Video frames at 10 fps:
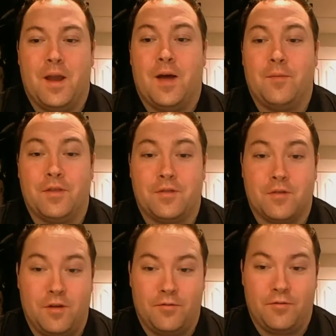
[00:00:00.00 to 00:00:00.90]
I'm going to throw
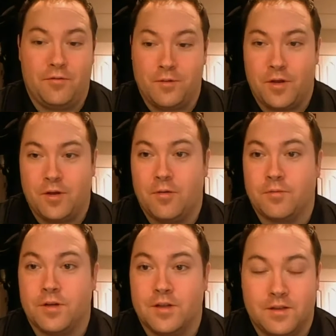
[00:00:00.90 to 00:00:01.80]
you for a loop. I know we're
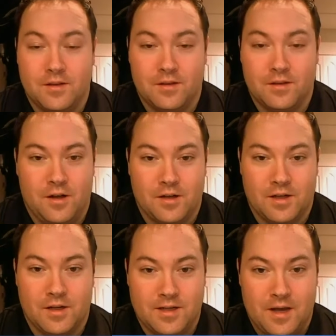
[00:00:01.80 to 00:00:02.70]
running long on
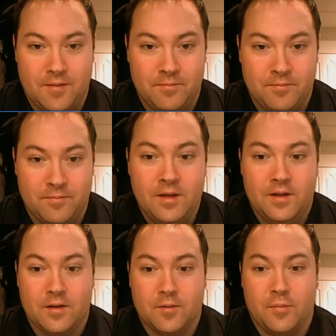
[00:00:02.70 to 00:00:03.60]
time
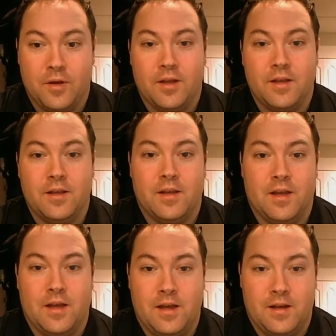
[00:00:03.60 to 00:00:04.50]
here, but
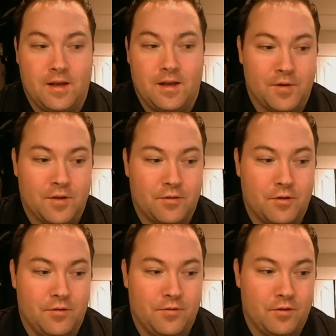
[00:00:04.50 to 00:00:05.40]
Ed, I'm going to throw
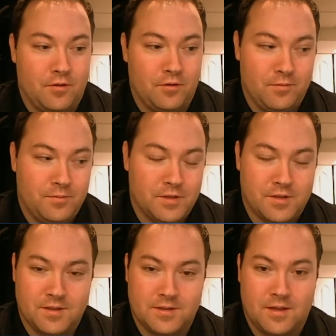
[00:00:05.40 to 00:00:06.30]
you for a loop just
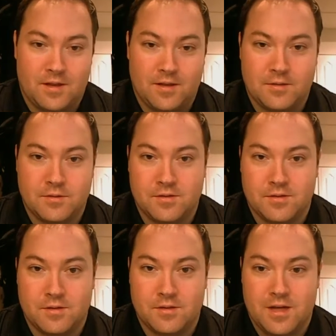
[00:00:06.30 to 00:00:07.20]
because I thought this was a
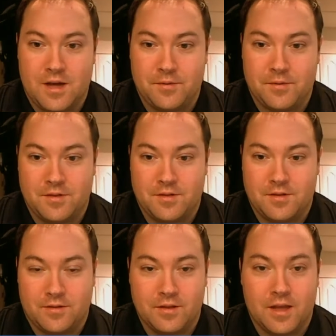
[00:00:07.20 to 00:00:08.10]
good topic to
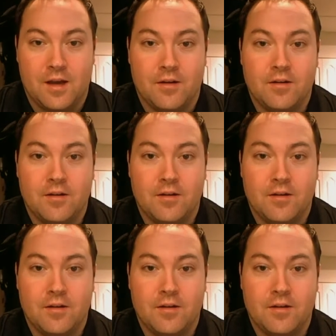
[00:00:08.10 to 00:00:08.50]
tackle now.